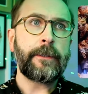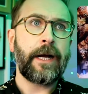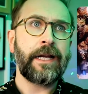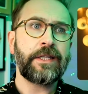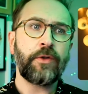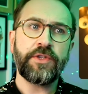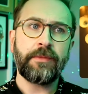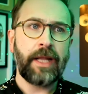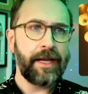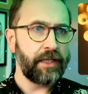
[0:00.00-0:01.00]
I saw
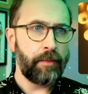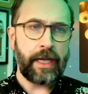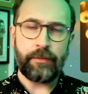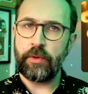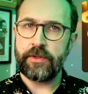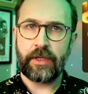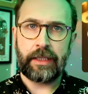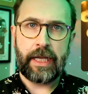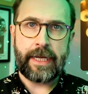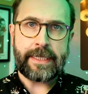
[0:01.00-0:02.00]
some light up eyeballs
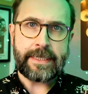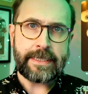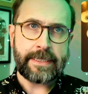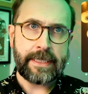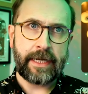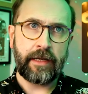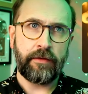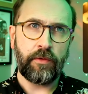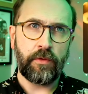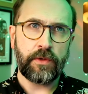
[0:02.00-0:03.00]
online and I
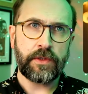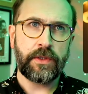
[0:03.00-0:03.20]
thought,